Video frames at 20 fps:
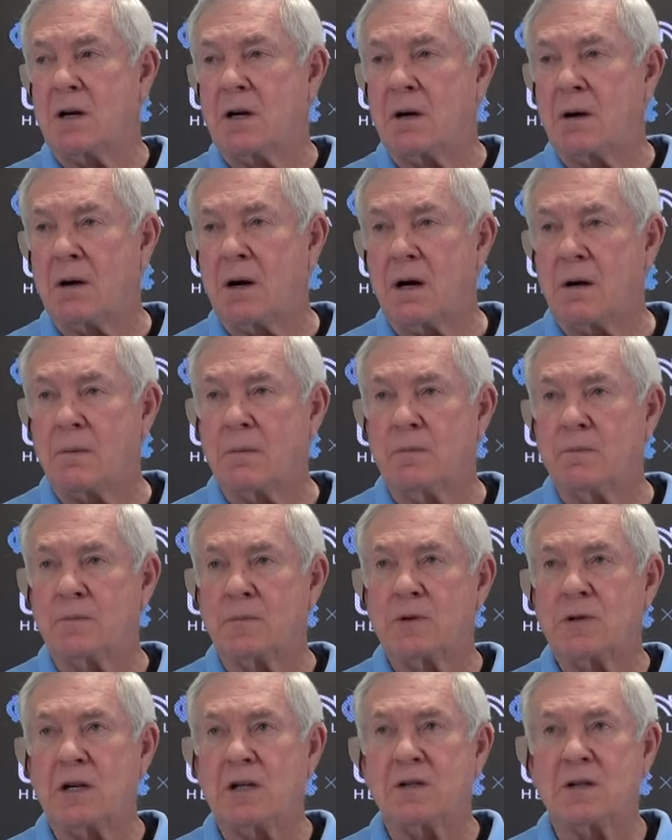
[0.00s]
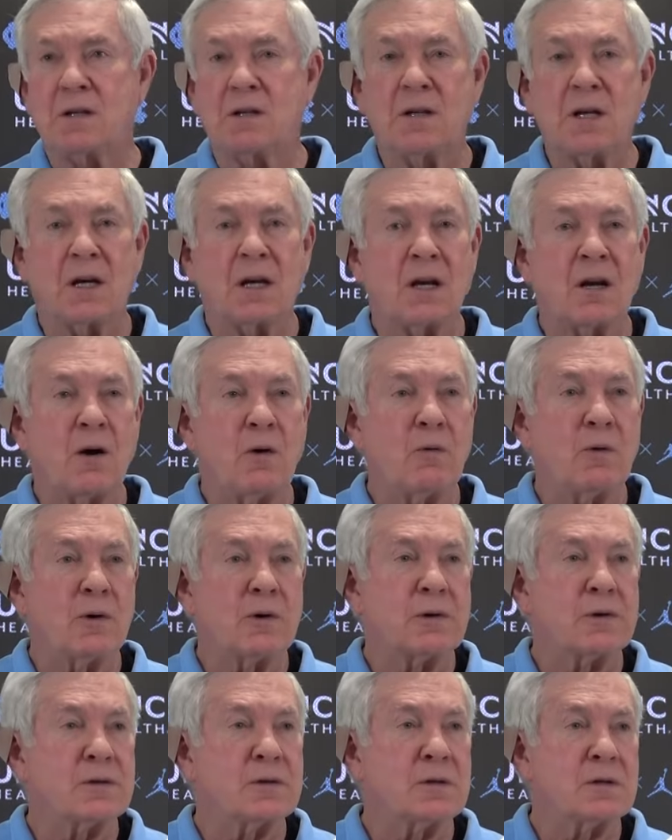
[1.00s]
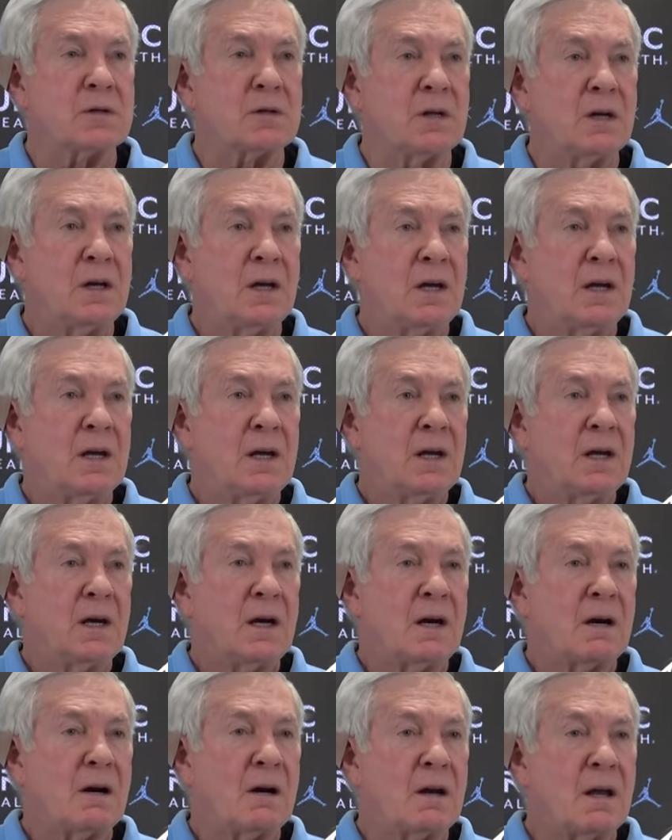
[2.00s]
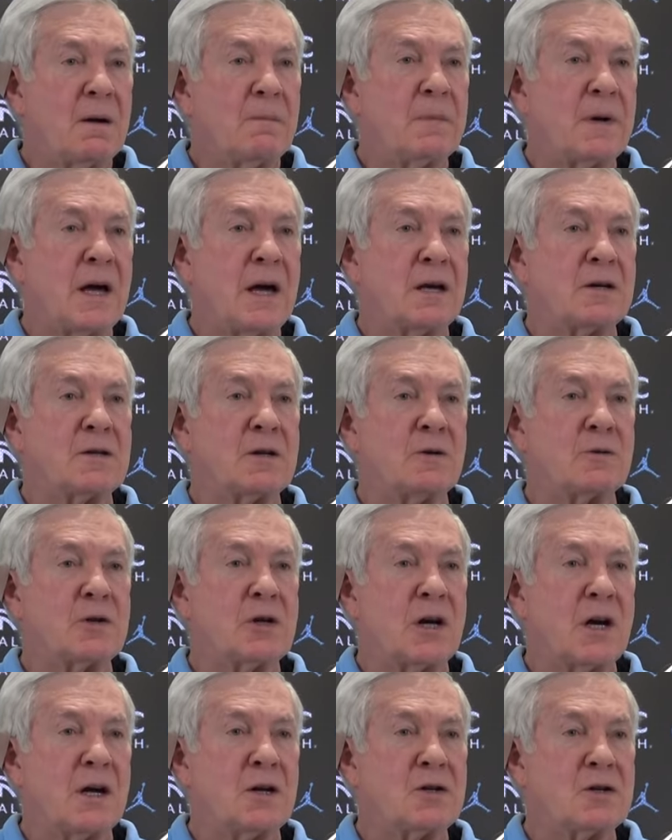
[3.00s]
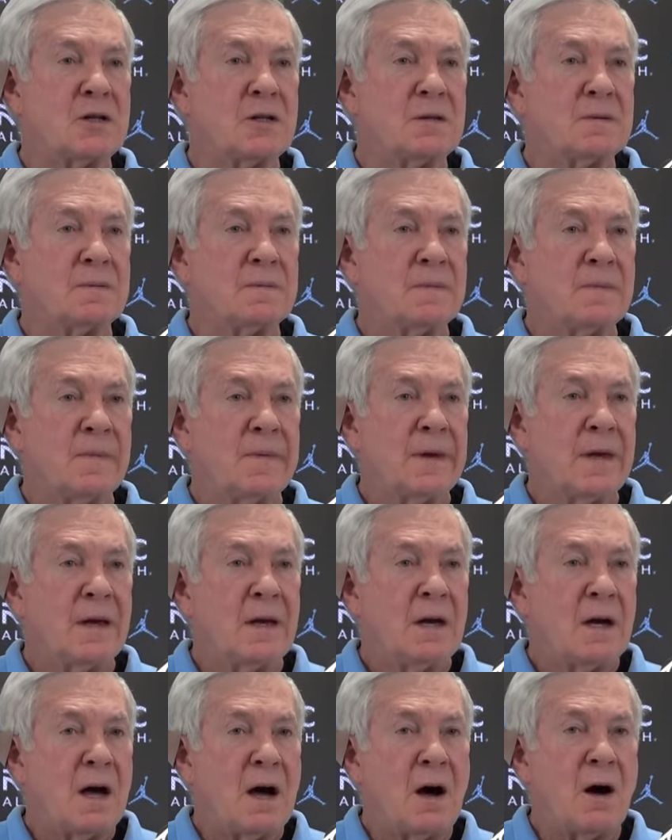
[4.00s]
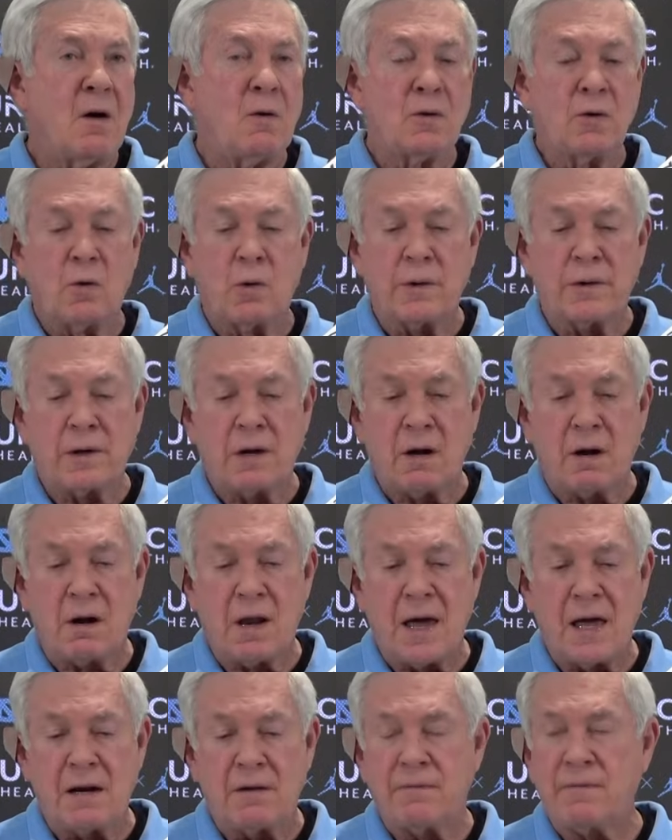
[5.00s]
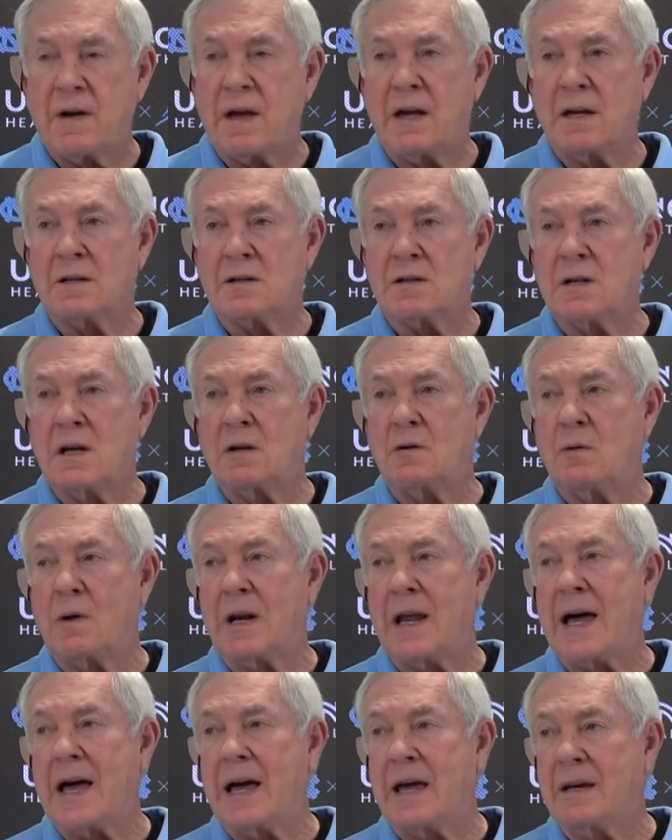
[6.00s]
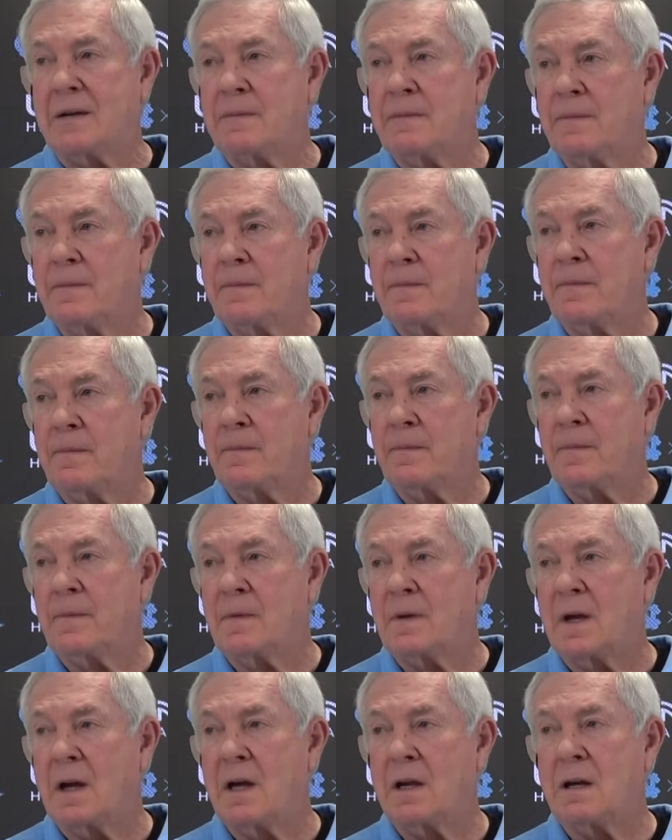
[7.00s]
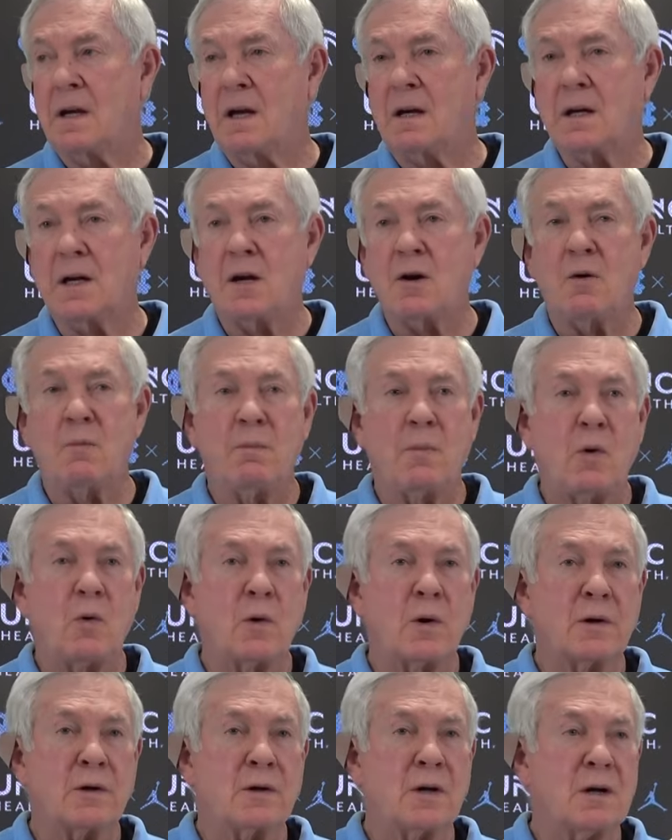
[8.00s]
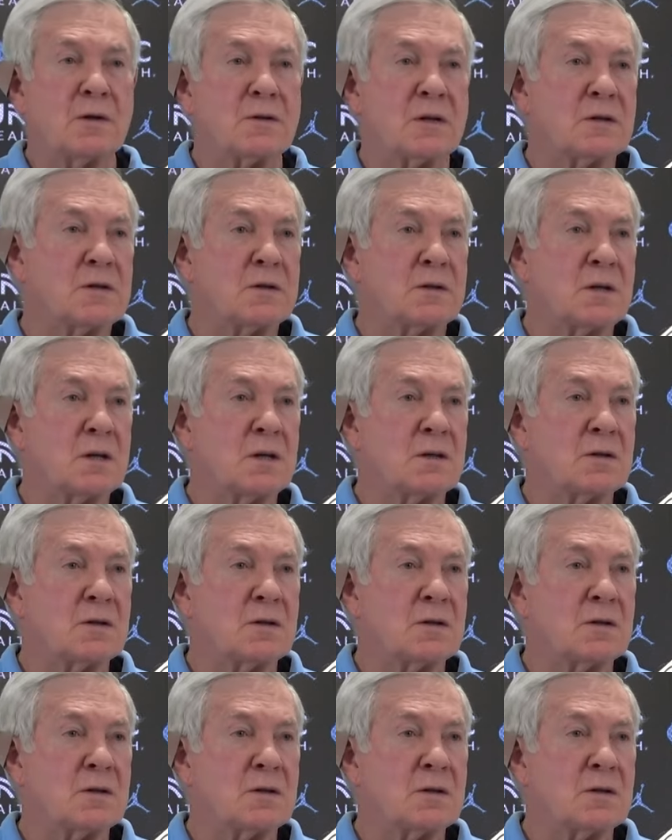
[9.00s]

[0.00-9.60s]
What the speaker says: our season ticket holders, our alumni association. All North Carolina fans need to align and get on board, because it's